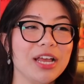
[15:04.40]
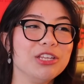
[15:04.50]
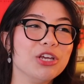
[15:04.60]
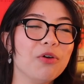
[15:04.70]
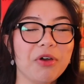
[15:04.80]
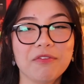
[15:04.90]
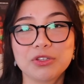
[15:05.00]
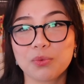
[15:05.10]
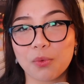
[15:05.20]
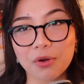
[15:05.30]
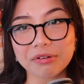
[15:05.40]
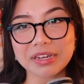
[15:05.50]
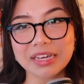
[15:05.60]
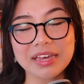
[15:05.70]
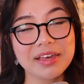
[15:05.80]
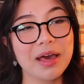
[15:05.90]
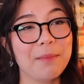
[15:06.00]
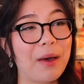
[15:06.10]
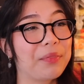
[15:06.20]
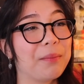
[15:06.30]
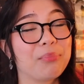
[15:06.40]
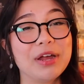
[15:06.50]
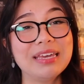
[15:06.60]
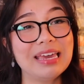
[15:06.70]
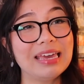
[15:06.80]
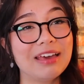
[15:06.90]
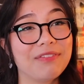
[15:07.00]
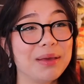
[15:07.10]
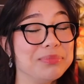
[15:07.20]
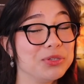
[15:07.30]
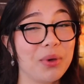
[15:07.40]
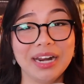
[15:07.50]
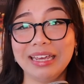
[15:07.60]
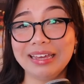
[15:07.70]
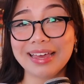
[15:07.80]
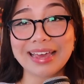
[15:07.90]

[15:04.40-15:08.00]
I don't have to worry about them breaking if I'm sweating